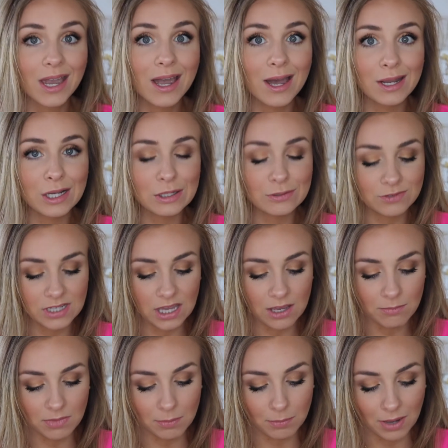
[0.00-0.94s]
enough to
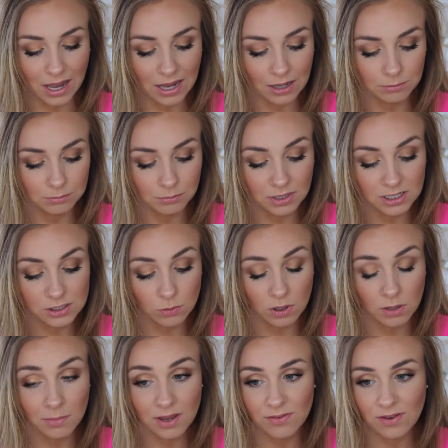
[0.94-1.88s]
get me by. But it's one
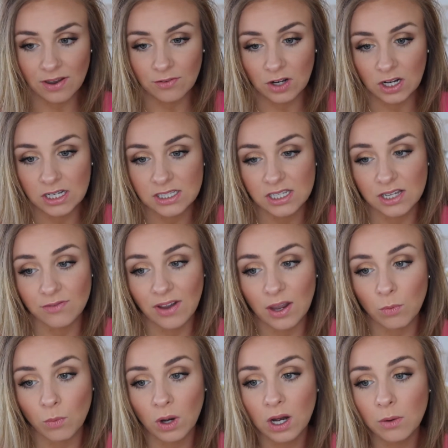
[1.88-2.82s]
of my favorites. If I
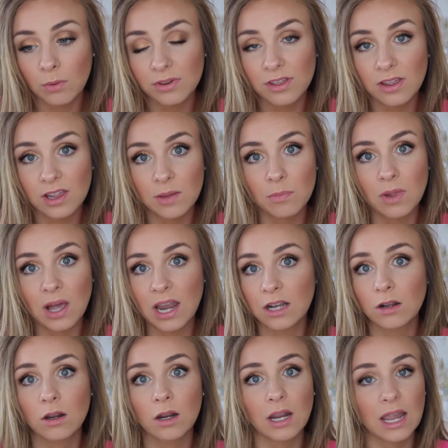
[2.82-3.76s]
wear it with a lip
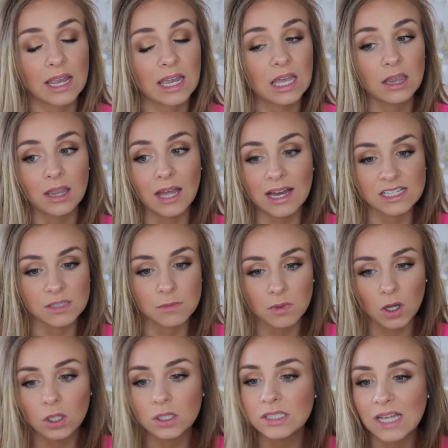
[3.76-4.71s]
liner, it can last me
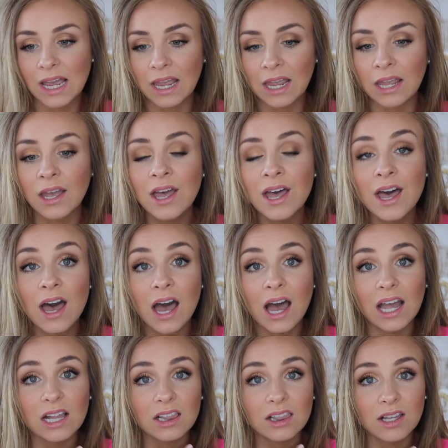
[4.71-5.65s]
all day.
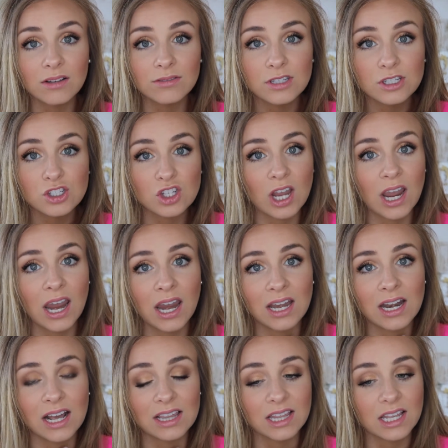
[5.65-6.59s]
I love the
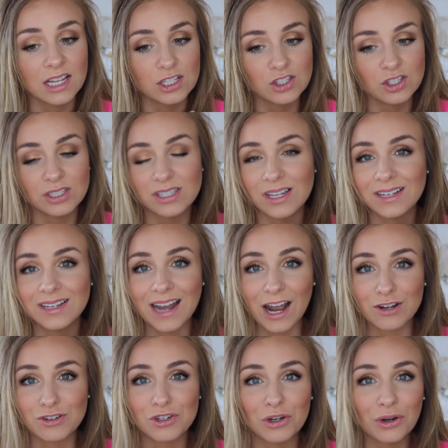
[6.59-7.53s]
shade. I think it's just a
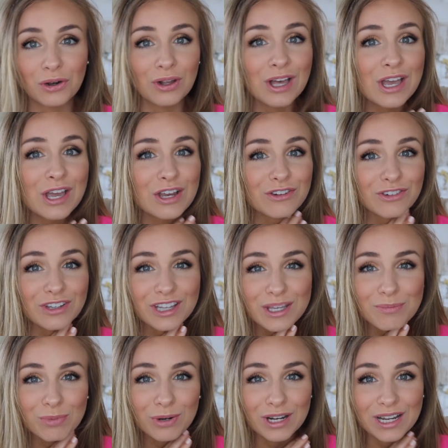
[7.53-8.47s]
natural,
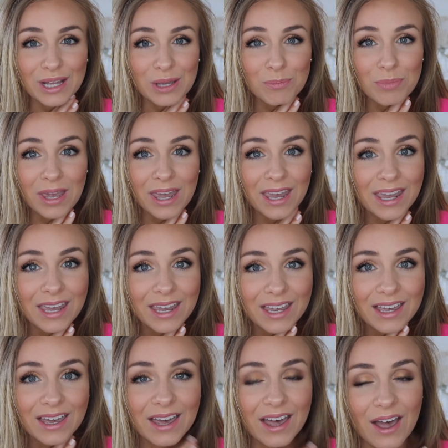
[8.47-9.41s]
really pretty
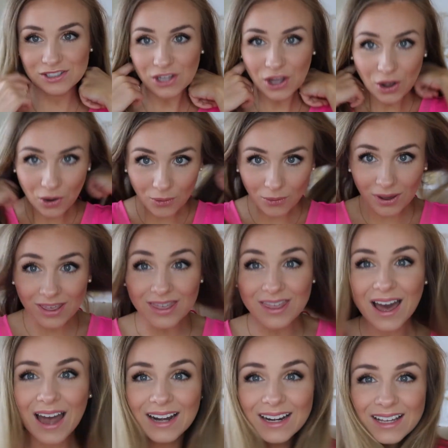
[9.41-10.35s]
pink. So
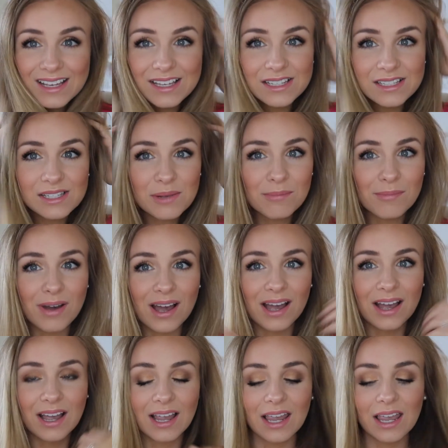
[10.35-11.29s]
that is
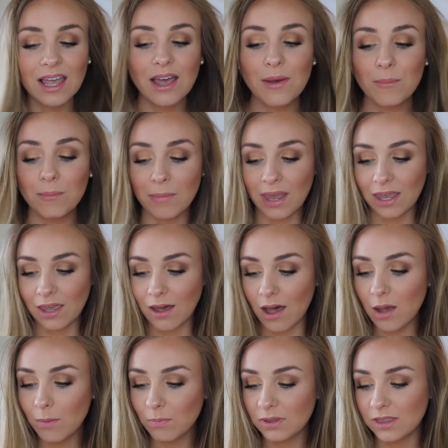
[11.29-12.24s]
my
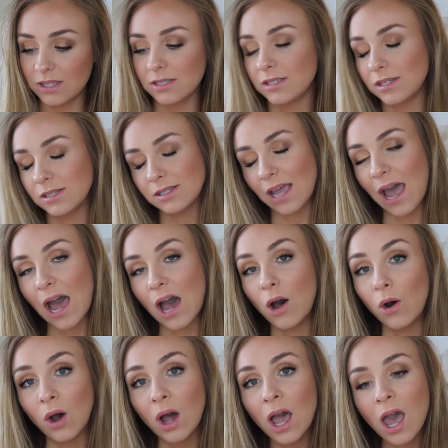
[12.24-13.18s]
makeup. This is
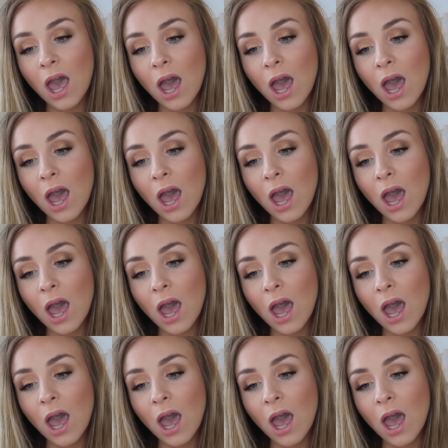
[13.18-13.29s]
how